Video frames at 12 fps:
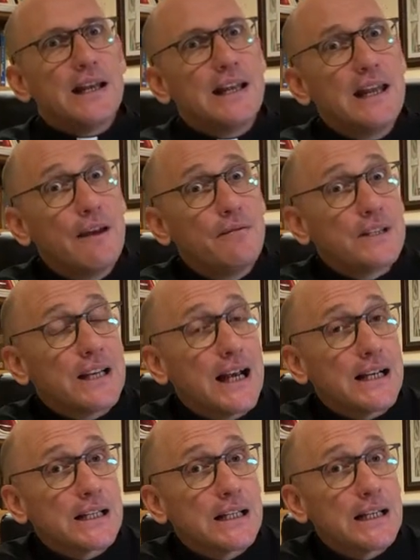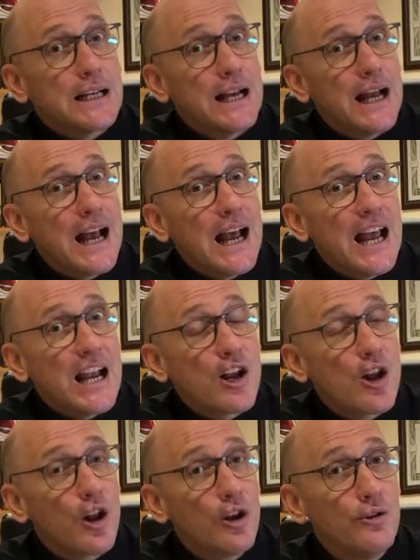gives us a
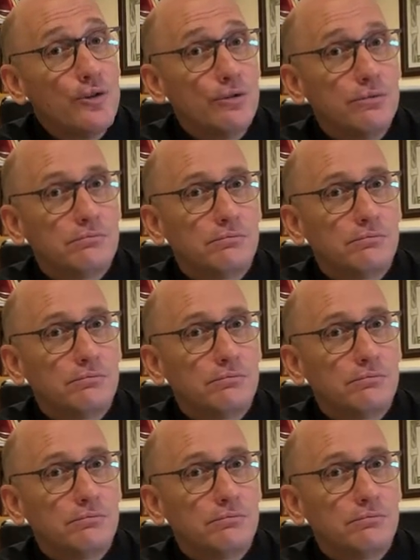clue,